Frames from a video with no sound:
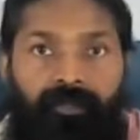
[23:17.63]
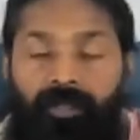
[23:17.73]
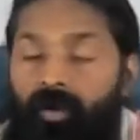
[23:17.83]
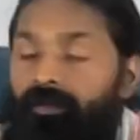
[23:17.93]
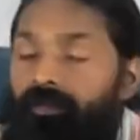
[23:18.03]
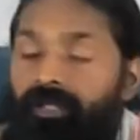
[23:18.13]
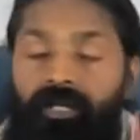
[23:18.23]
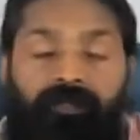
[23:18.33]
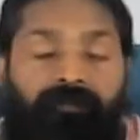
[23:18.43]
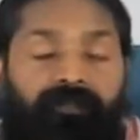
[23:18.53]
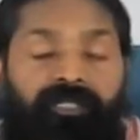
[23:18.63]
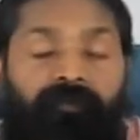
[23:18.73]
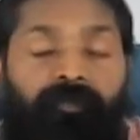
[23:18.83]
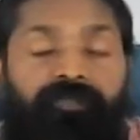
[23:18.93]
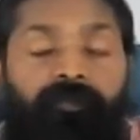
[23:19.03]
Not taking the
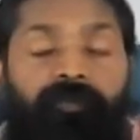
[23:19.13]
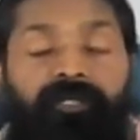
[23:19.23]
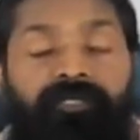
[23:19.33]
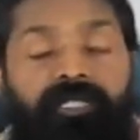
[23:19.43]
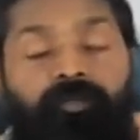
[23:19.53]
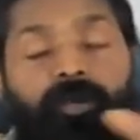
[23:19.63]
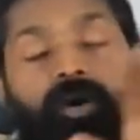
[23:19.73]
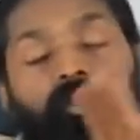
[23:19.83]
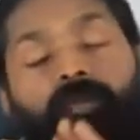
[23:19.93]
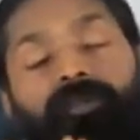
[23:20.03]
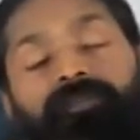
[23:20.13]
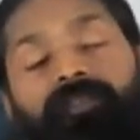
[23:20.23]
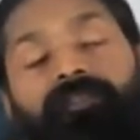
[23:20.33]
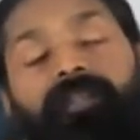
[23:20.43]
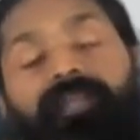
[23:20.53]
responsibility. That's why I always
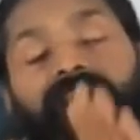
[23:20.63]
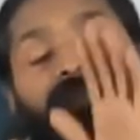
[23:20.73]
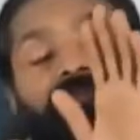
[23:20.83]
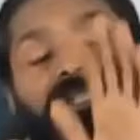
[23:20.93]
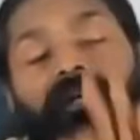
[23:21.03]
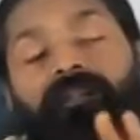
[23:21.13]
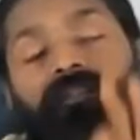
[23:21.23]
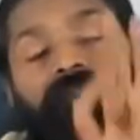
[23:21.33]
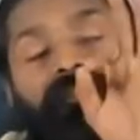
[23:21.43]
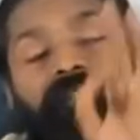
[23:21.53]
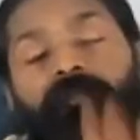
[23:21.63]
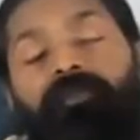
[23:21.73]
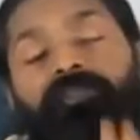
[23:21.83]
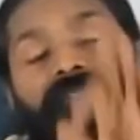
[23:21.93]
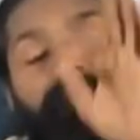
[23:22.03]
say, I'm not
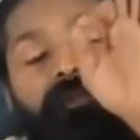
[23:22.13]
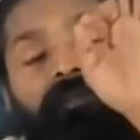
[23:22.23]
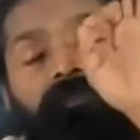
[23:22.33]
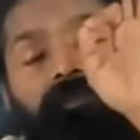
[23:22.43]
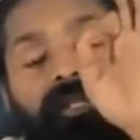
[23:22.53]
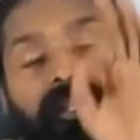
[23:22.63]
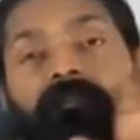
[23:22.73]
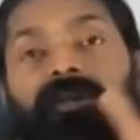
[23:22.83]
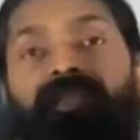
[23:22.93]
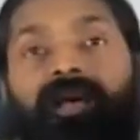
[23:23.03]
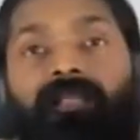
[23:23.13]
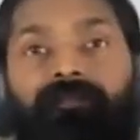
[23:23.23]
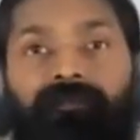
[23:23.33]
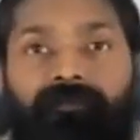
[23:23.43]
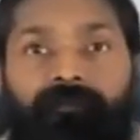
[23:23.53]
responsible for anybody
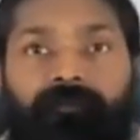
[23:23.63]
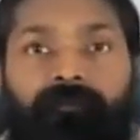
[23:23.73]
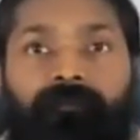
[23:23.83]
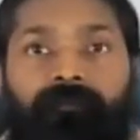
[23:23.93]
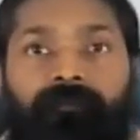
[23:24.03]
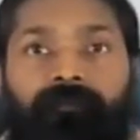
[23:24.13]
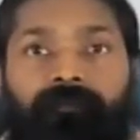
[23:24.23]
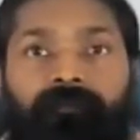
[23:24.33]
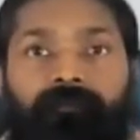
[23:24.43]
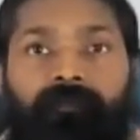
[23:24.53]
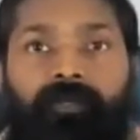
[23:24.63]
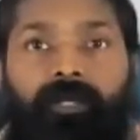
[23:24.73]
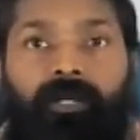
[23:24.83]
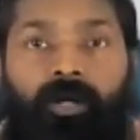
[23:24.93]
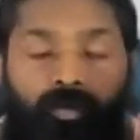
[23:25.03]
else.
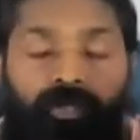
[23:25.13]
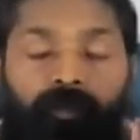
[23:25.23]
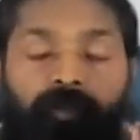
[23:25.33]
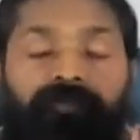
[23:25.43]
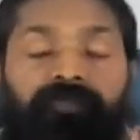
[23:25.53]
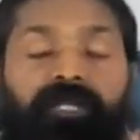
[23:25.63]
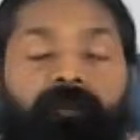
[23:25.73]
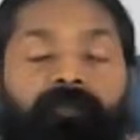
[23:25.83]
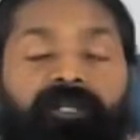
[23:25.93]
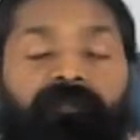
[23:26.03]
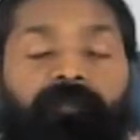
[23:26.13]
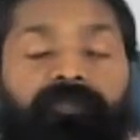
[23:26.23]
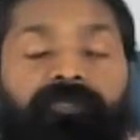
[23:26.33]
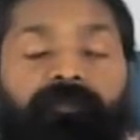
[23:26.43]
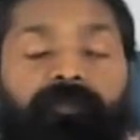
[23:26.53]
Only person I'm
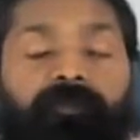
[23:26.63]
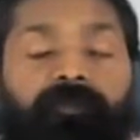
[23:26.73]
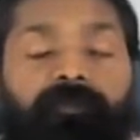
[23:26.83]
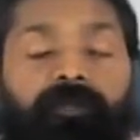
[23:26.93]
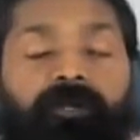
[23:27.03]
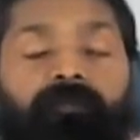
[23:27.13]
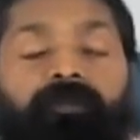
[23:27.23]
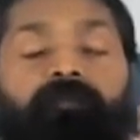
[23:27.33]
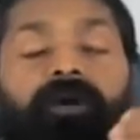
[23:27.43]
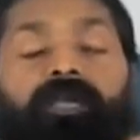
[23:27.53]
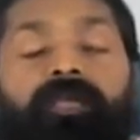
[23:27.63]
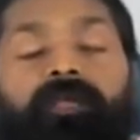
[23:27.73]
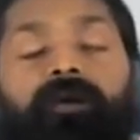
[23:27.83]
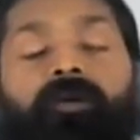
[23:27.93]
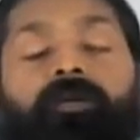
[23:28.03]
responsible for
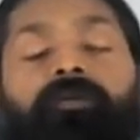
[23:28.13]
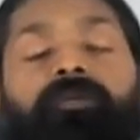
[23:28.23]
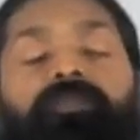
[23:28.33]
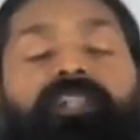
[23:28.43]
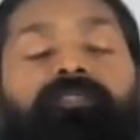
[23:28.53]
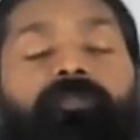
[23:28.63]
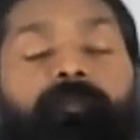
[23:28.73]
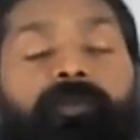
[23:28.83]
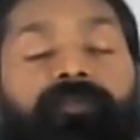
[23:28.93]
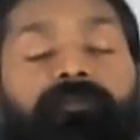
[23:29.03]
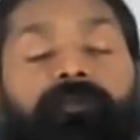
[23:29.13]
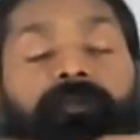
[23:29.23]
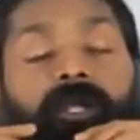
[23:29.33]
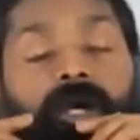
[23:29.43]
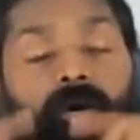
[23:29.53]
my own
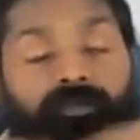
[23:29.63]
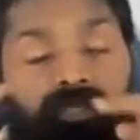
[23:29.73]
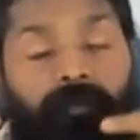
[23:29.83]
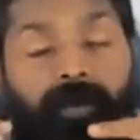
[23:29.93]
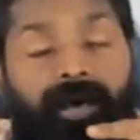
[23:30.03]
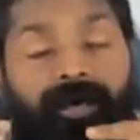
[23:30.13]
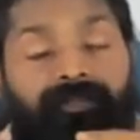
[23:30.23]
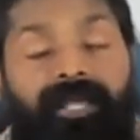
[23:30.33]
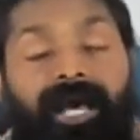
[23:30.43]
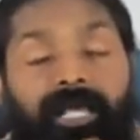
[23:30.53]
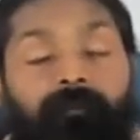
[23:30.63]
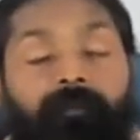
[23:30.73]
transformation on the path I